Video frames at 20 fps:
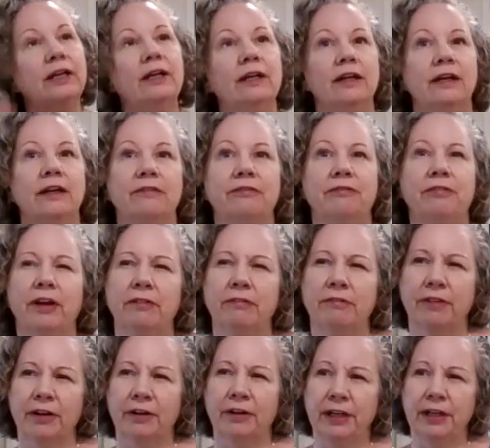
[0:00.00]
it felt
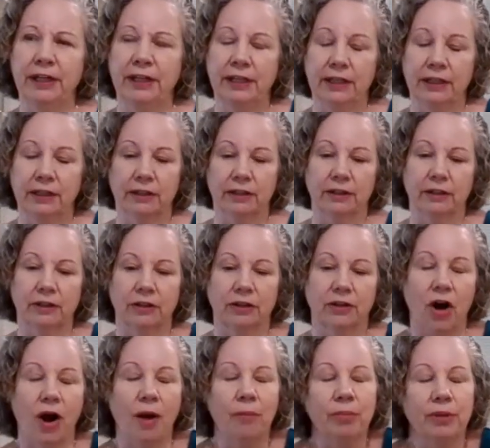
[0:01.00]
very
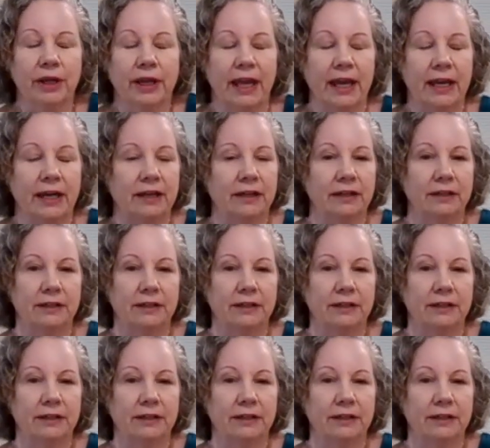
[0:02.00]
complicated and